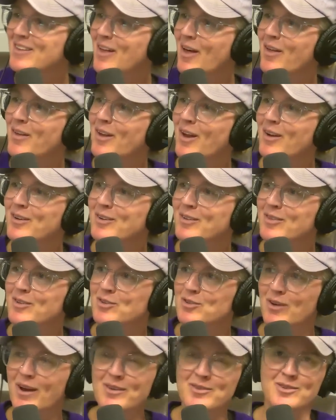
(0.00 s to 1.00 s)
uh, under the
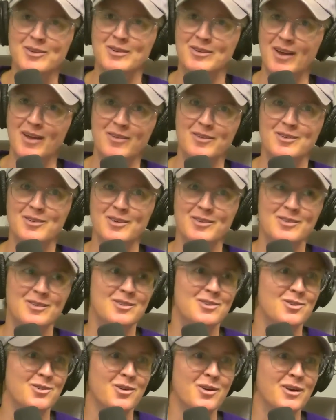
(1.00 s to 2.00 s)
dresser down the Jersey
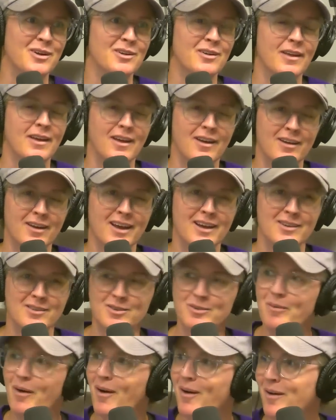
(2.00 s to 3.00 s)
Shore, and you're like, I'll get it
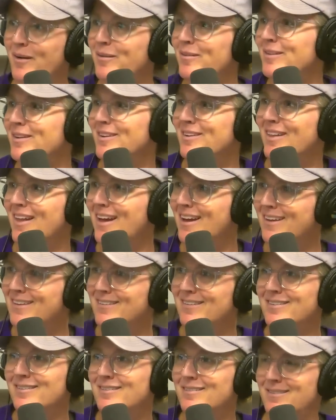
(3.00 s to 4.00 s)
tomorrow. You're like,
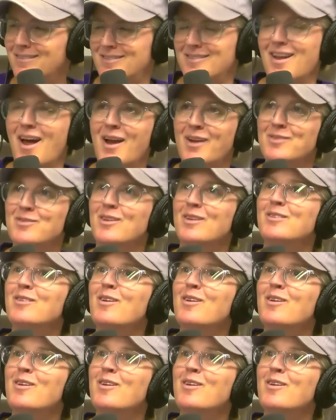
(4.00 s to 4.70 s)
it's not as it